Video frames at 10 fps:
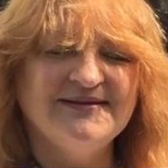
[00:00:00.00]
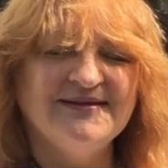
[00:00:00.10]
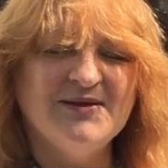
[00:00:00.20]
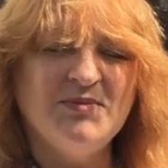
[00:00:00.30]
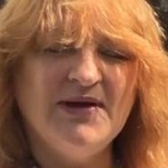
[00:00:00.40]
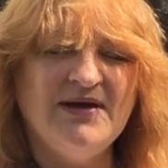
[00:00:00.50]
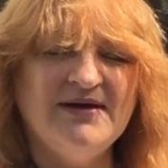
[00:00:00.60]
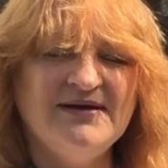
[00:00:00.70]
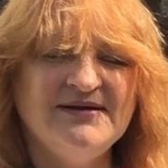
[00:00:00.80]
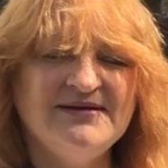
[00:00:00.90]
the
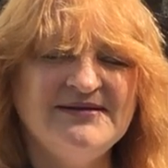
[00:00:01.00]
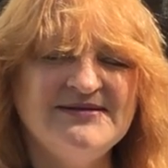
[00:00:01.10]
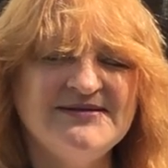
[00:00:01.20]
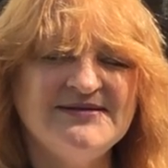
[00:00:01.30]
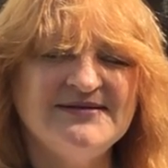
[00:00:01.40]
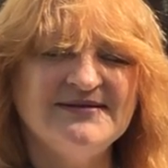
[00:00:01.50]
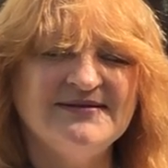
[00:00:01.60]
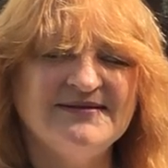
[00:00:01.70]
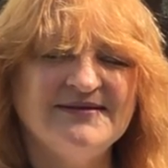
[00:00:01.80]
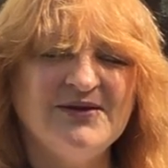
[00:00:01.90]
birds,
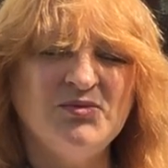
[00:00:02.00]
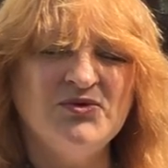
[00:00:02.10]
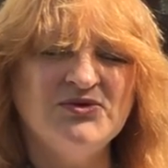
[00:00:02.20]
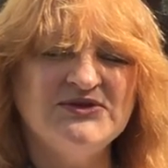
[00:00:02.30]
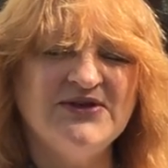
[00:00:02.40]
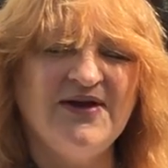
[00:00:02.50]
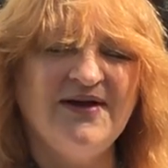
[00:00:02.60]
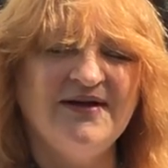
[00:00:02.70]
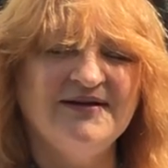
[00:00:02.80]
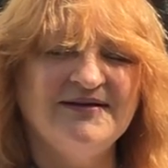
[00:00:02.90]
the water,